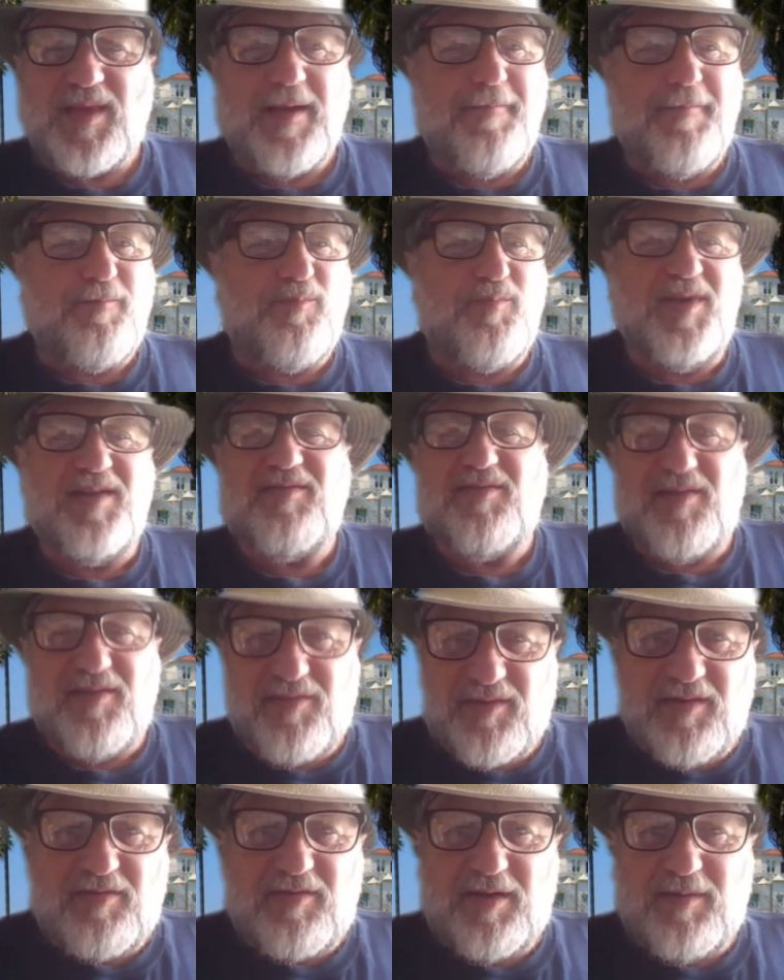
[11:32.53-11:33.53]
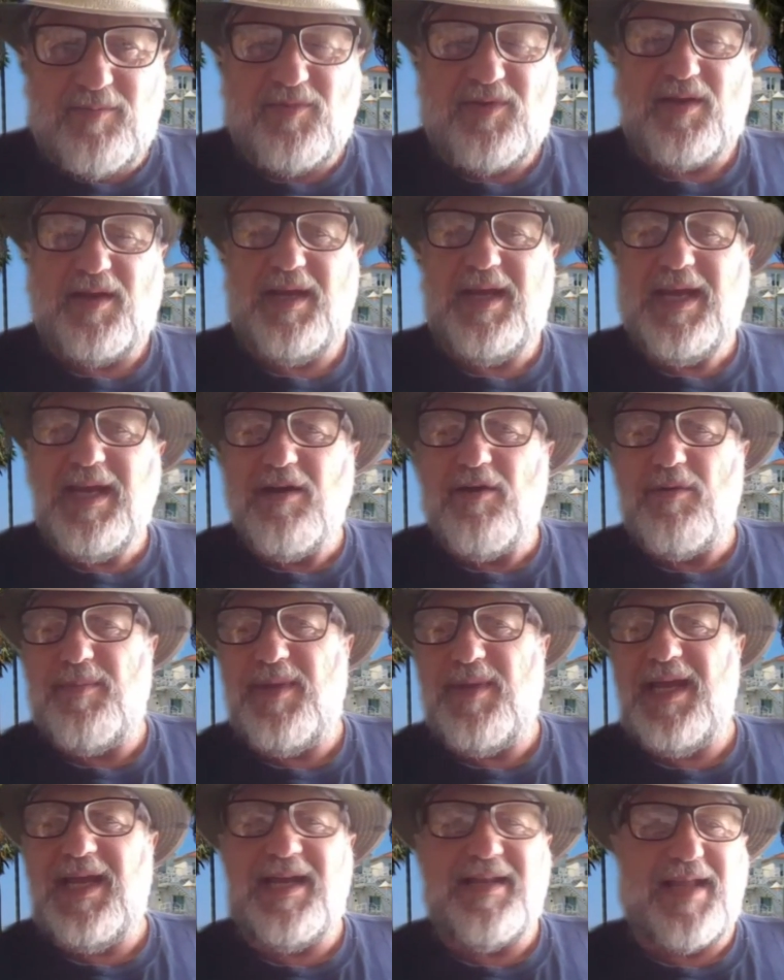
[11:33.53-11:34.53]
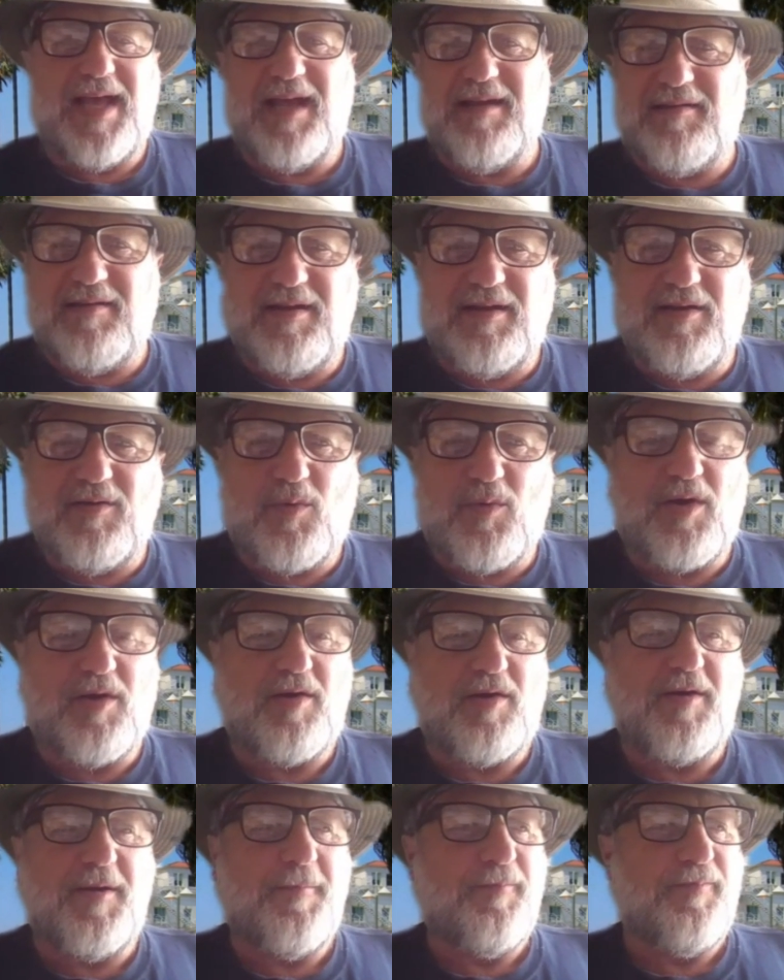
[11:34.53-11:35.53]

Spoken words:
mysticism to heal me, and that didn't work.